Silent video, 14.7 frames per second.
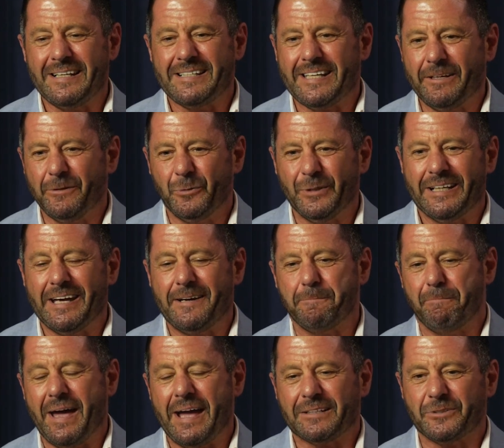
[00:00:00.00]
How do we get it
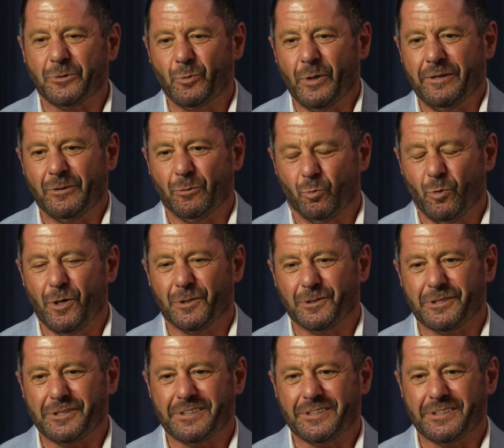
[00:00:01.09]
back to where it was?